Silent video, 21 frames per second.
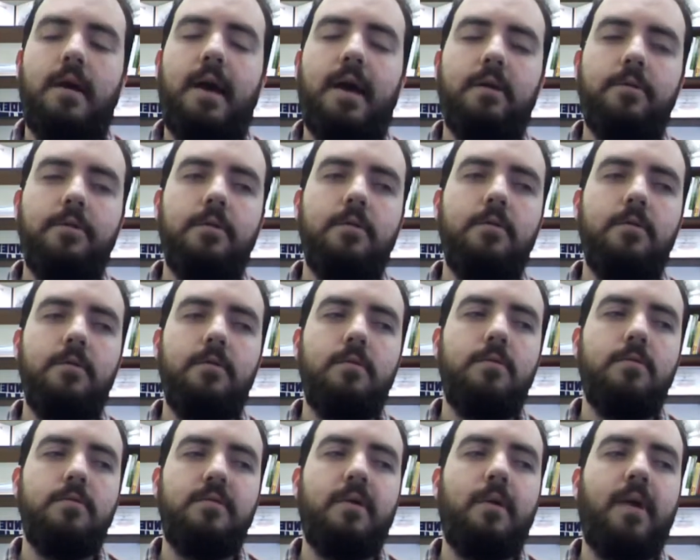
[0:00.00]
How
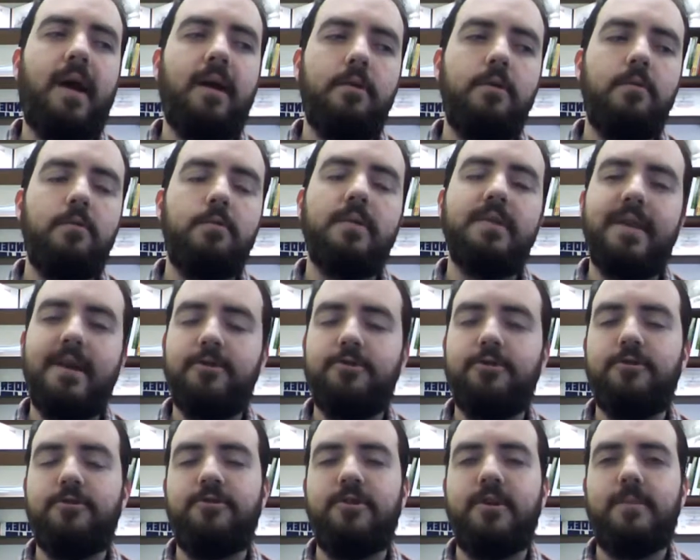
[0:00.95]
do
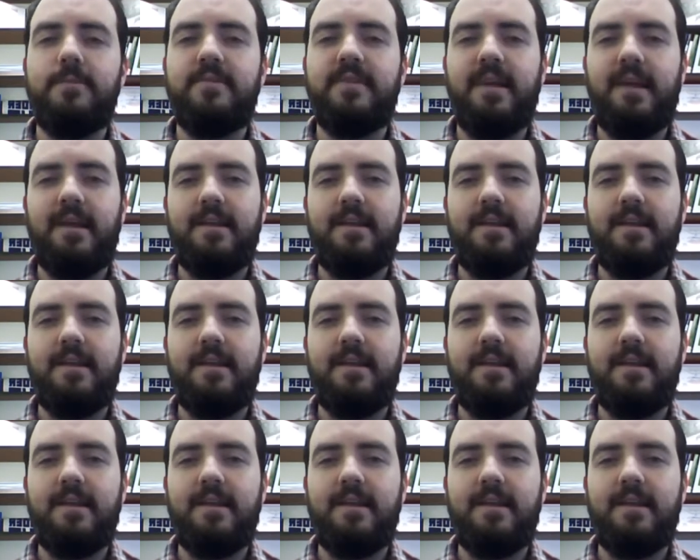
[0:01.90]
relationships